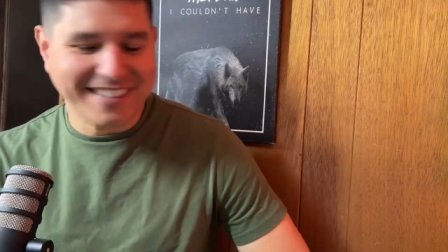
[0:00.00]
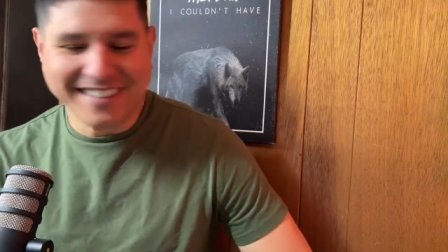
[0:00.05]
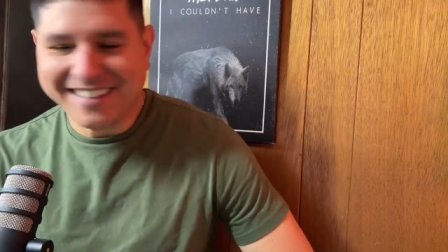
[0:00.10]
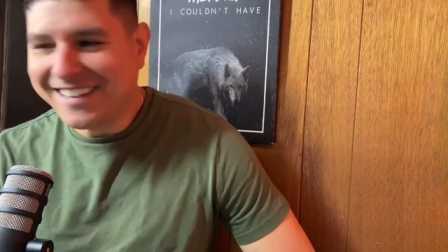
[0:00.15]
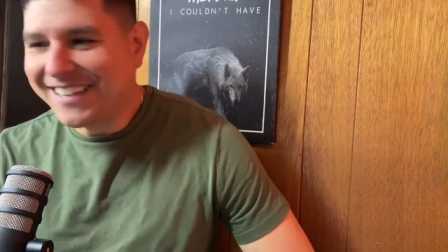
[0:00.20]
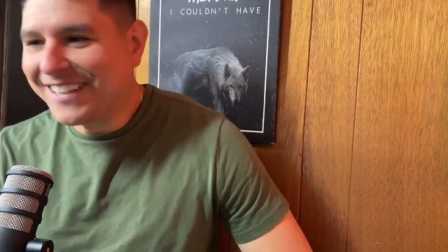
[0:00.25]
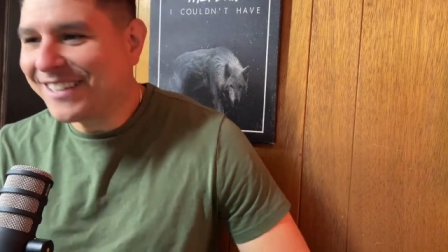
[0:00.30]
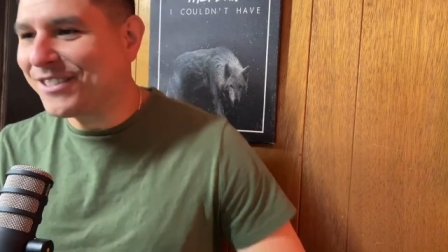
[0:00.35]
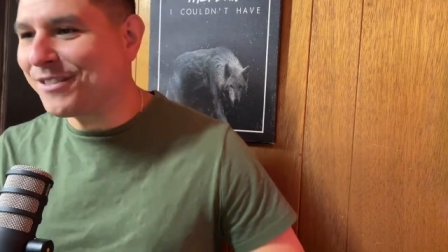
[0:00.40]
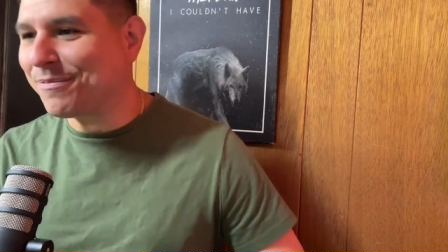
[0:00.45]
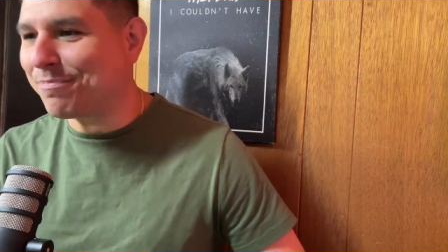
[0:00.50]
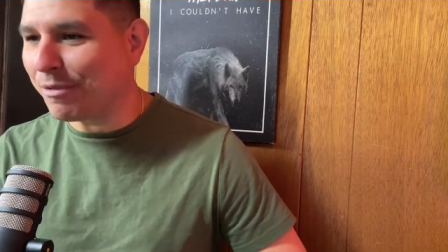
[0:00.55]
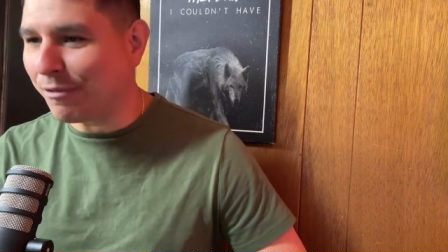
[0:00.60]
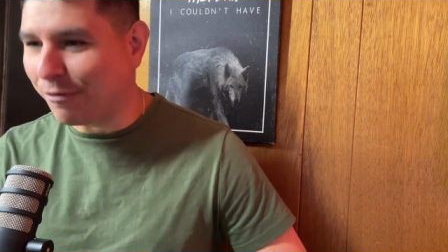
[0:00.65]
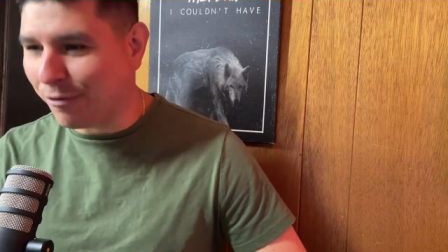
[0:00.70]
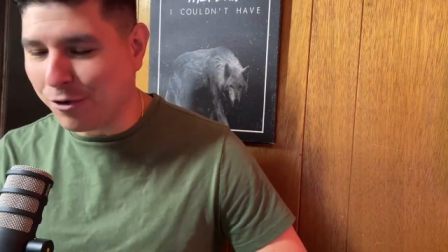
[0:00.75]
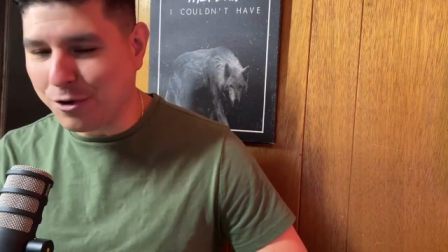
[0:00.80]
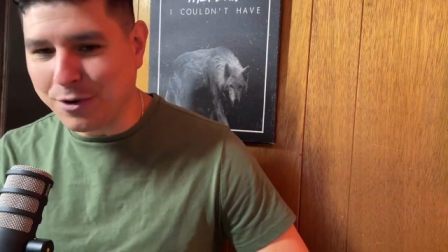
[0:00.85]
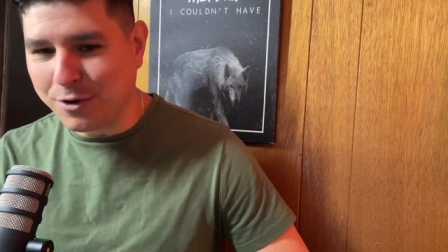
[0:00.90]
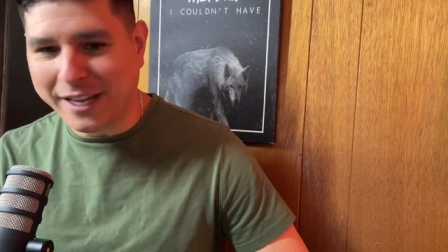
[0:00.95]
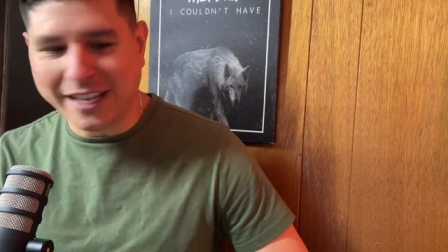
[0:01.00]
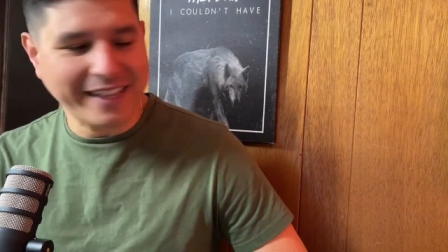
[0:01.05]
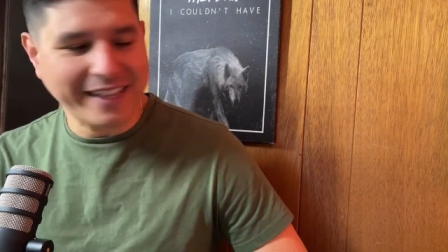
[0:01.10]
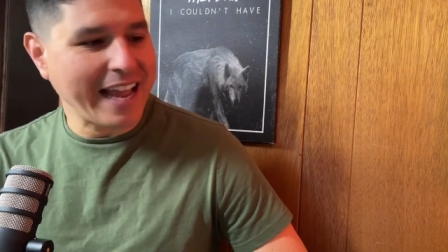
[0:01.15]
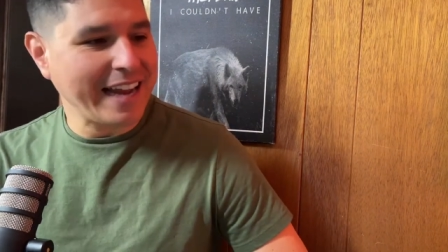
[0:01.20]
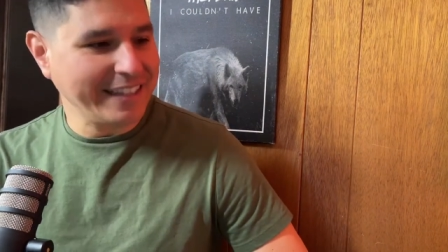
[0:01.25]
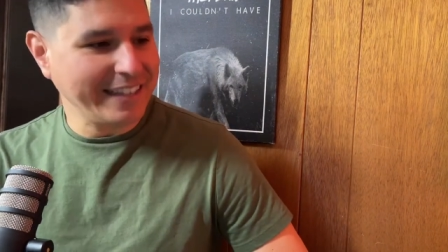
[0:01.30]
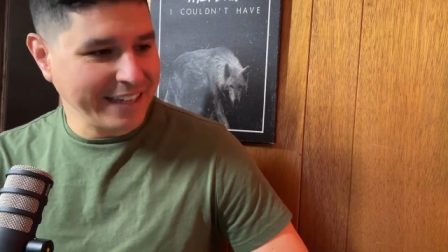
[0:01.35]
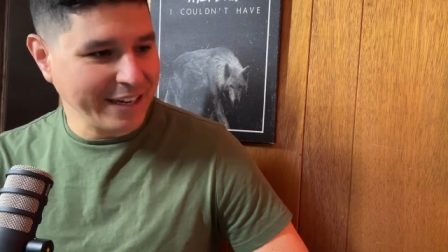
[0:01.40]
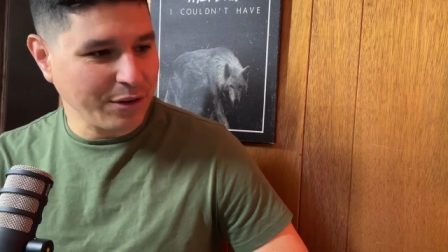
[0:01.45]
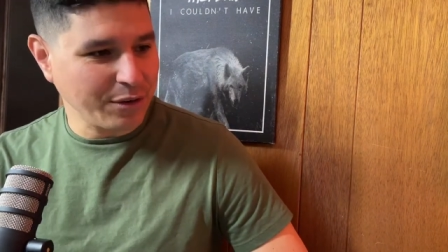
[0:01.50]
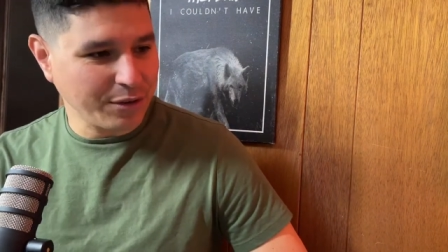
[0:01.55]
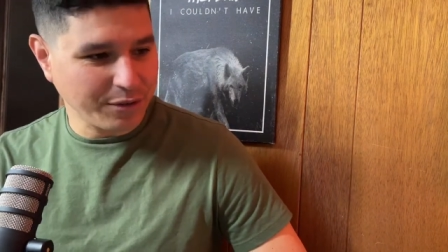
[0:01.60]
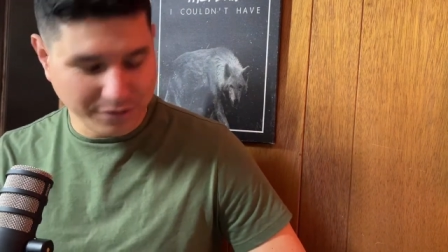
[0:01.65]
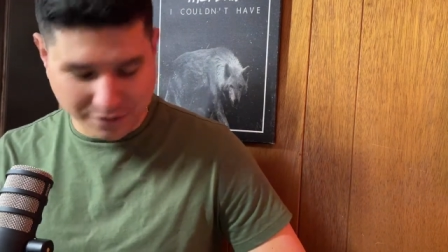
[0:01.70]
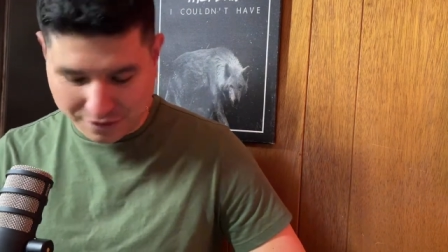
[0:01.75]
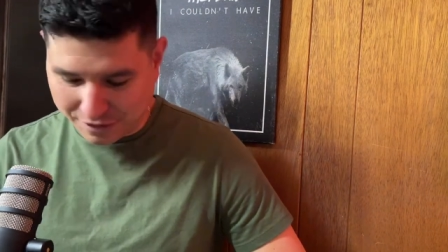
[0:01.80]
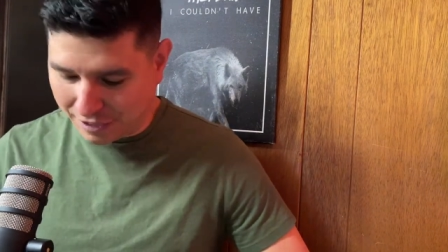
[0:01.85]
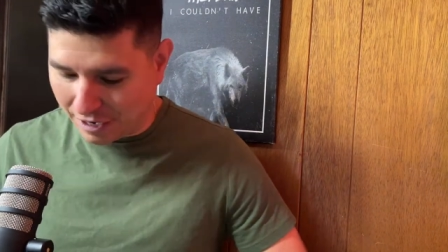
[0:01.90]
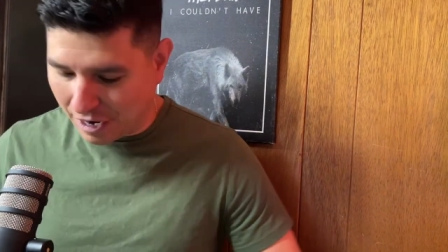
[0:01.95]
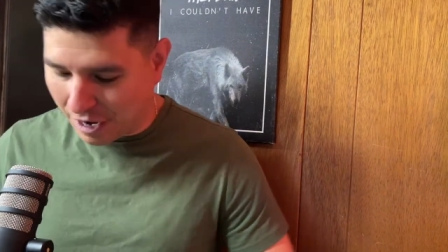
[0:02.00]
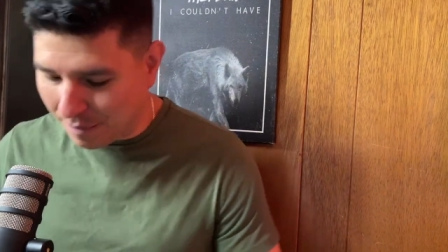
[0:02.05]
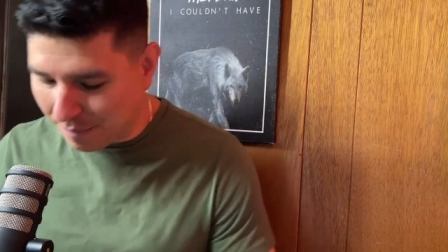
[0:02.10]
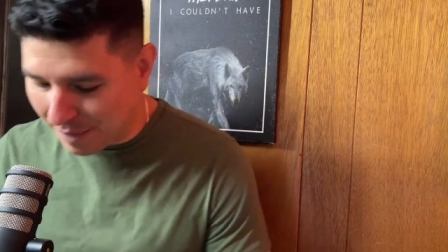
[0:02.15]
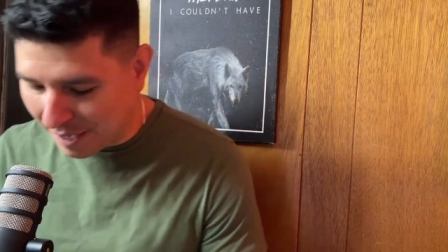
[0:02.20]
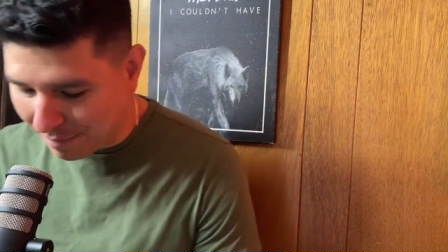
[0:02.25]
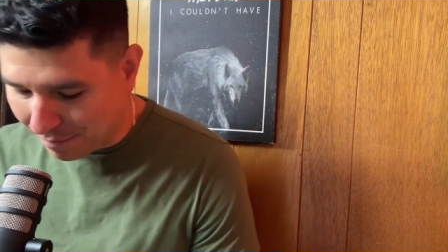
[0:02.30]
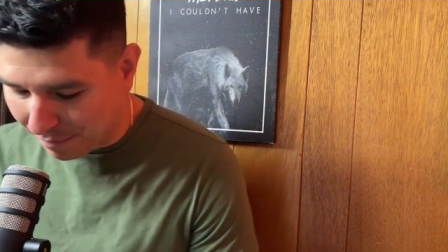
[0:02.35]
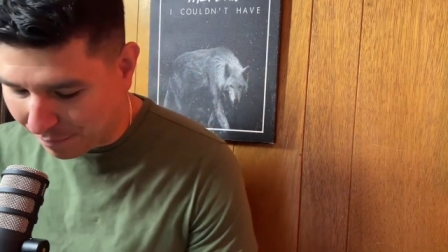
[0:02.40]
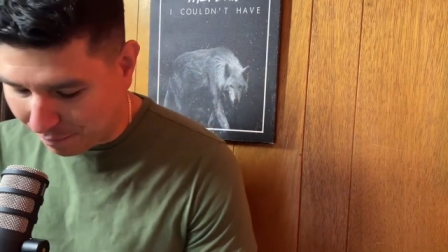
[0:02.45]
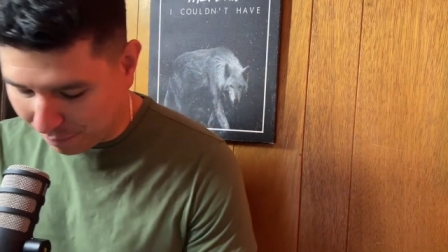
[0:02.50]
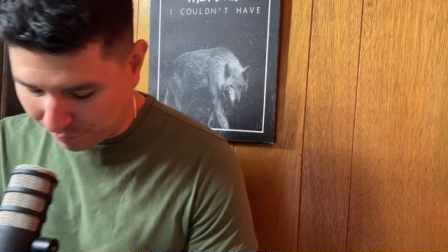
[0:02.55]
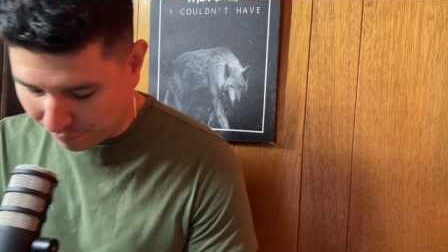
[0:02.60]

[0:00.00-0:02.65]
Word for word: Yeah. It's before you get that deal. You know what I mean?